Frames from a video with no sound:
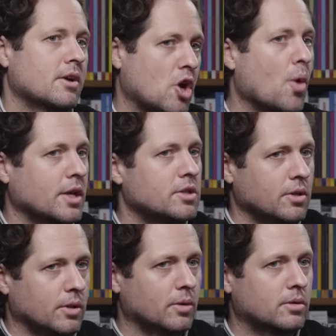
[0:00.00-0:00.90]
going
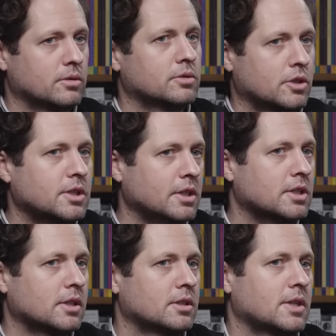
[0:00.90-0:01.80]
to
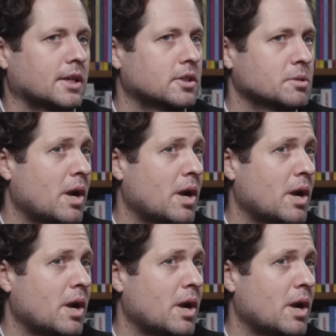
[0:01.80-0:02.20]
strategic sectors.